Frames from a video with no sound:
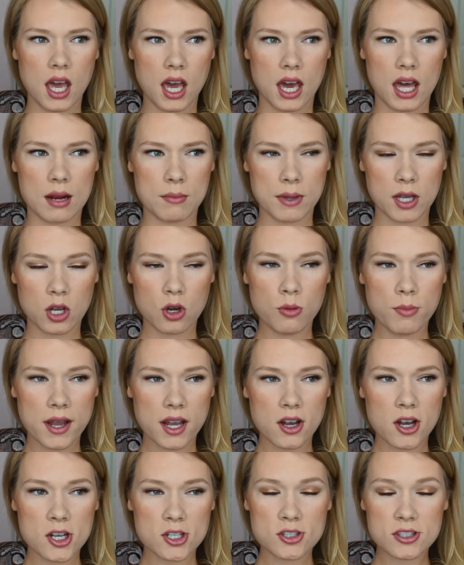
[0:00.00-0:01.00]
And I'm like, oh my
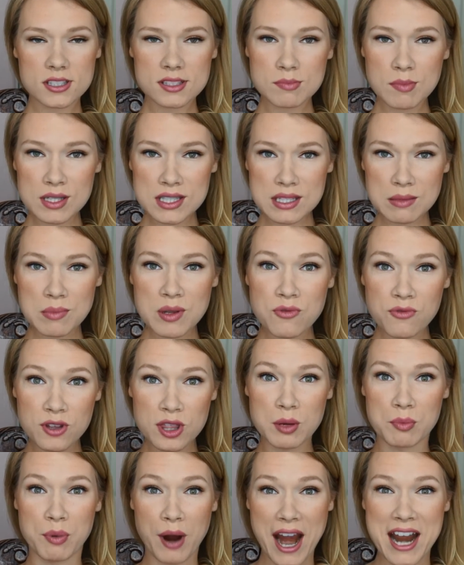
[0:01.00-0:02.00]
gosh, this must have been for
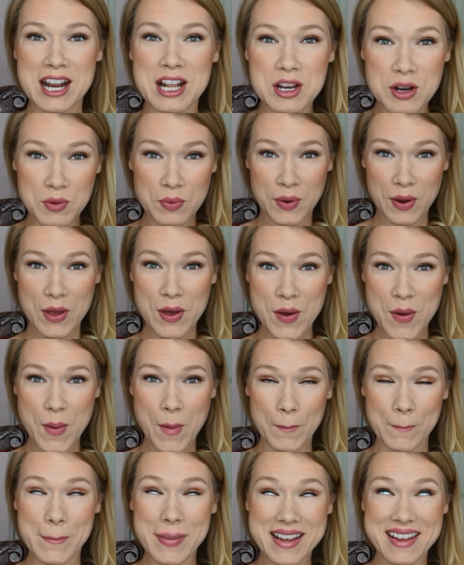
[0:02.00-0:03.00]
the bride and
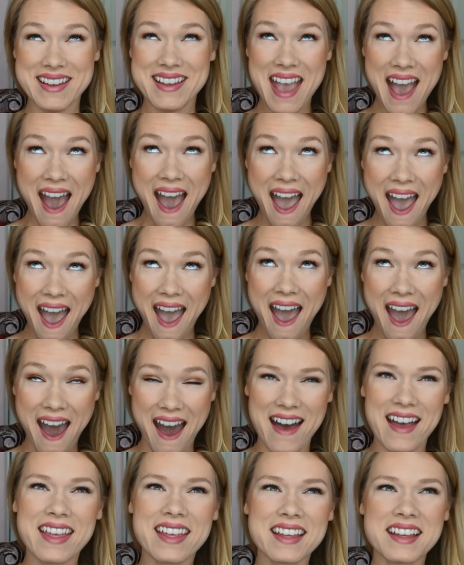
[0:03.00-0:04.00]
groom.
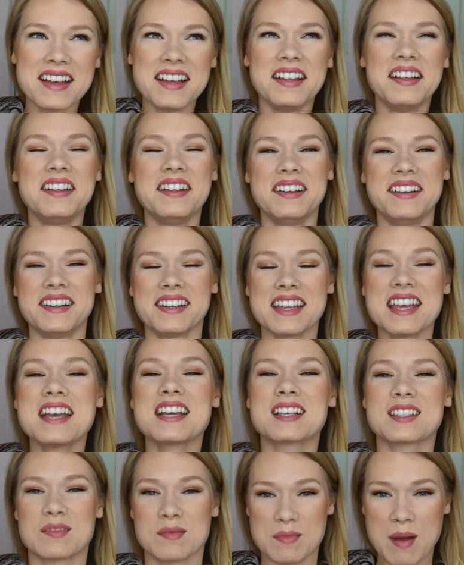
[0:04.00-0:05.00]
Yeah.
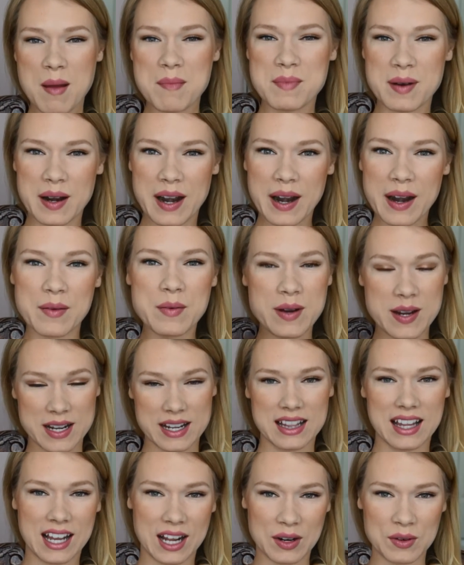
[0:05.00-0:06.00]
Because remember, we
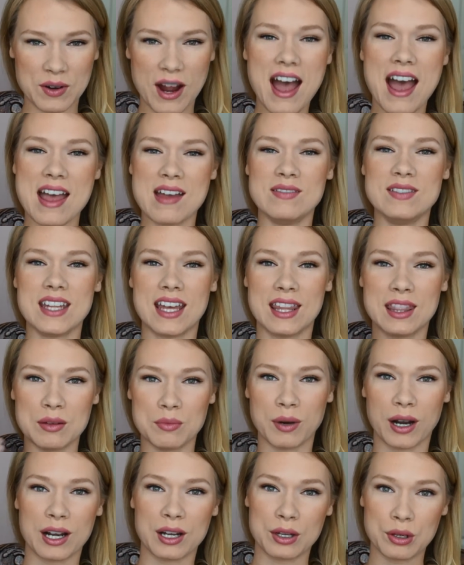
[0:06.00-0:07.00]
like arrived and the
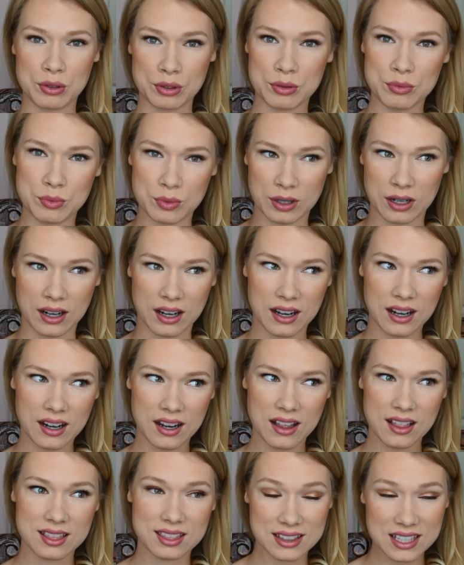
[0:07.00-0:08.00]
bride and groom were
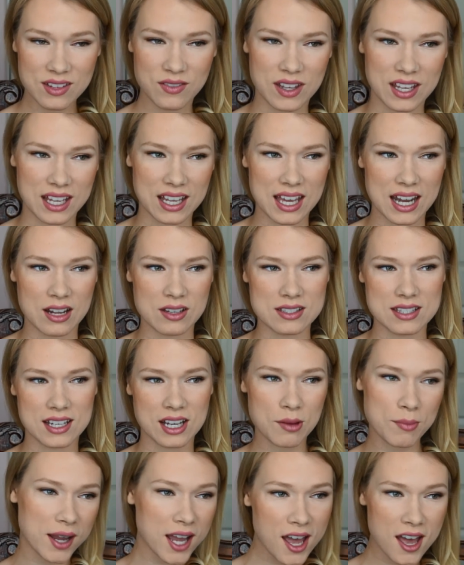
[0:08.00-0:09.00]
leaving, and I was like,
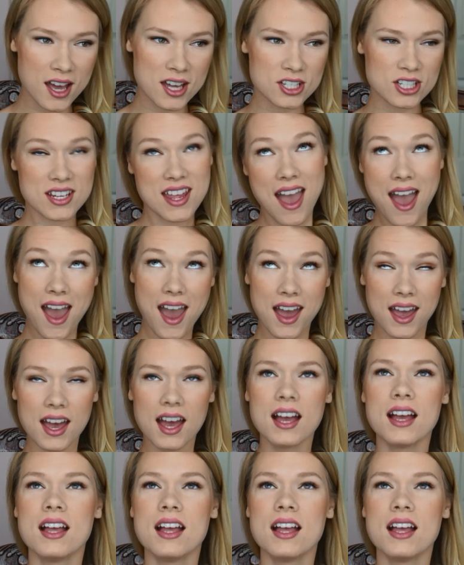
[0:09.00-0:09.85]
oh my gosh, yay.